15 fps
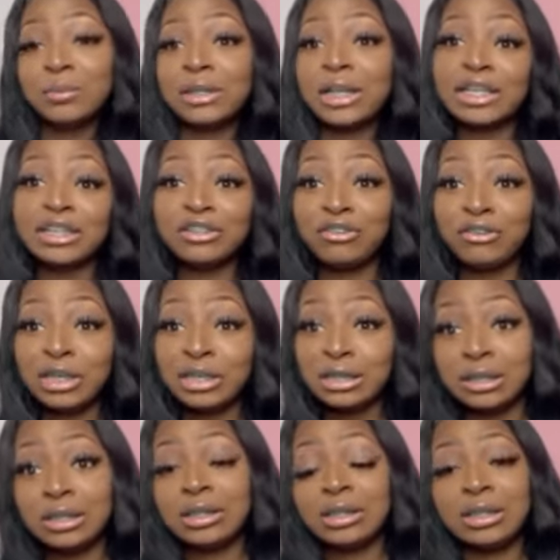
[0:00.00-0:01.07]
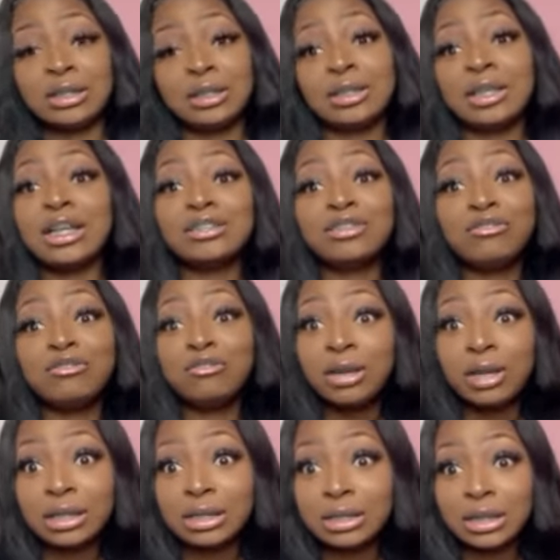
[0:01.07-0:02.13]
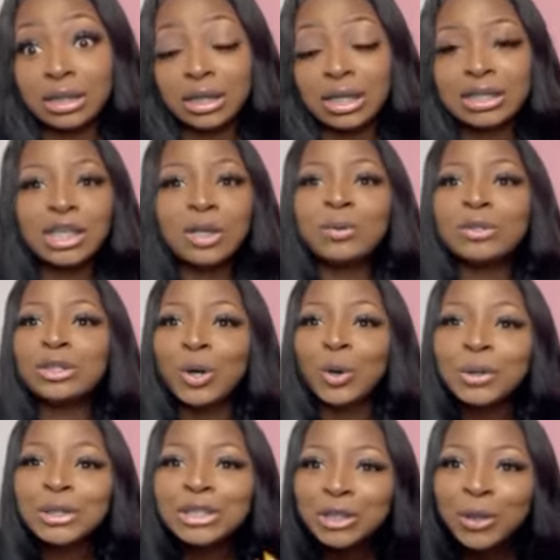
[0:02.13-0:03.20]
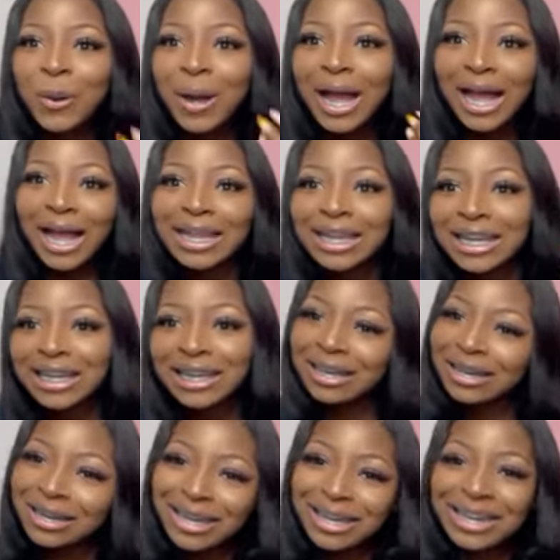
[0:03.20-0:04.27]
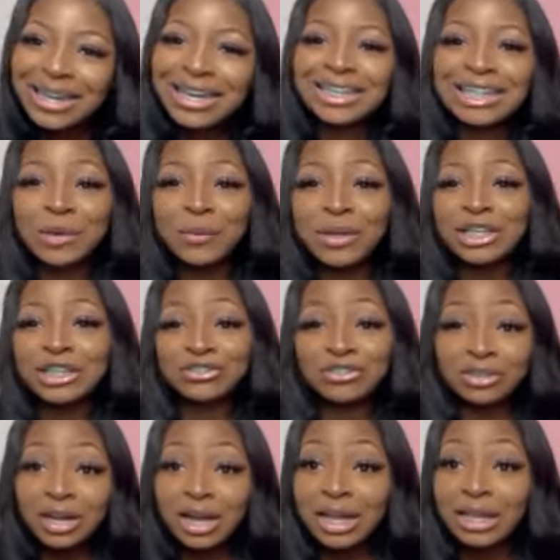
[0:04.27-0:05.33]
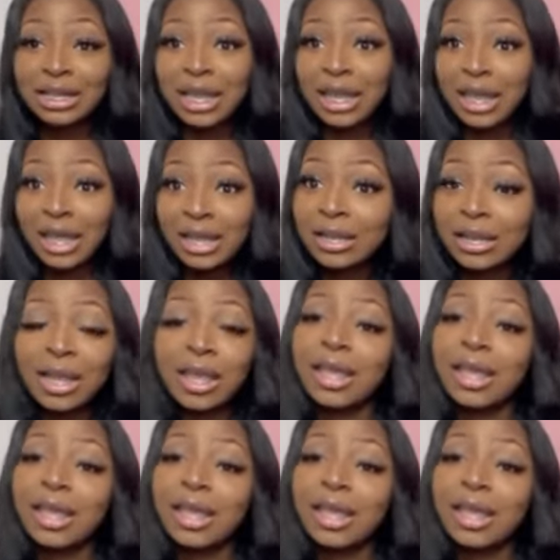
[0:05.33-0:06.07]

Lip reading: But that's crazy. That's crazy. Because he was going so hard to get her, and then that's how he can treat her at the end.